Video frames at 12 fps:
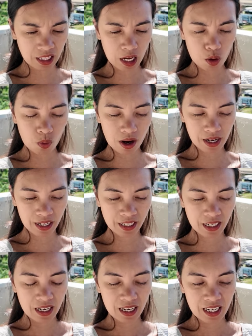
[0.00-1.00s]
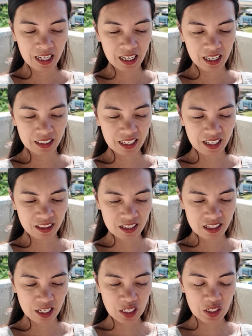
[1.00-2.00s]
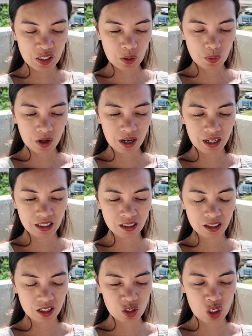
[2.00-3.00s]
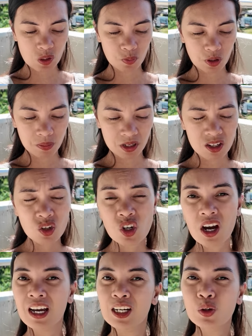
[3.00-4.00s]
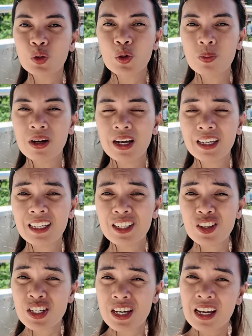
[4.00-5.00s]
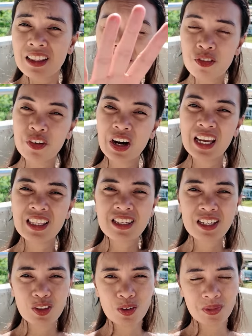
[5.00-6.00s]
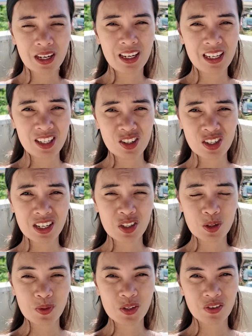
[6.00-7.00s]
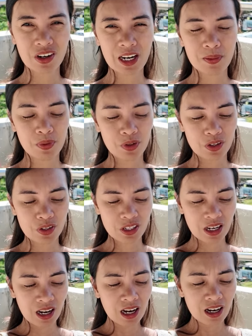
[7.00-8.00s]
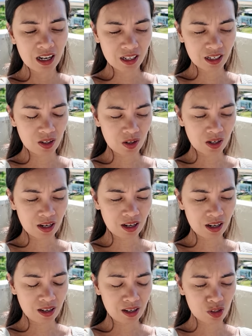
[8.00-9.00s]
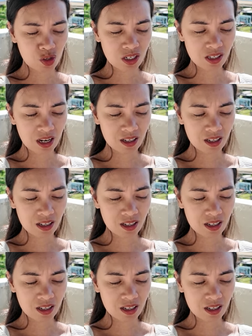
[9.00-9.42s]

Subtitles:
Dewai 1961. She's from India. Hello to my Indian friends and to my Indian subscribers. She's